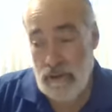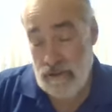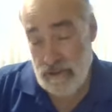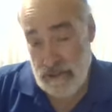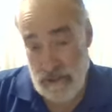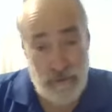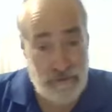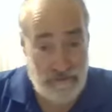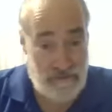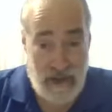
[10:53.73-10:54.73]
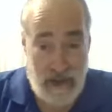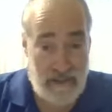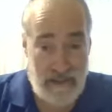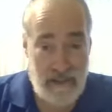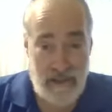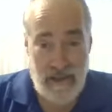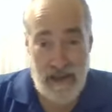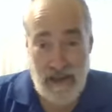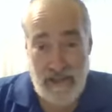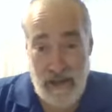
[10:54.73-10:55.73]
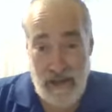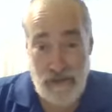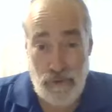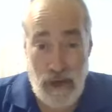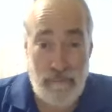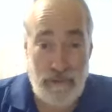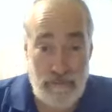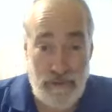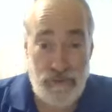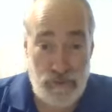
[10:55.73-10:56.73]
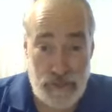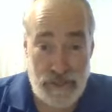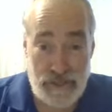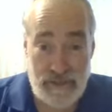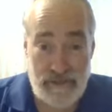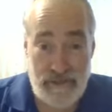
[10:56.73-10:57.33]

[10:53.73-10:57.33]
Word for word: She was, in fact, a nun who happened to be Jewish.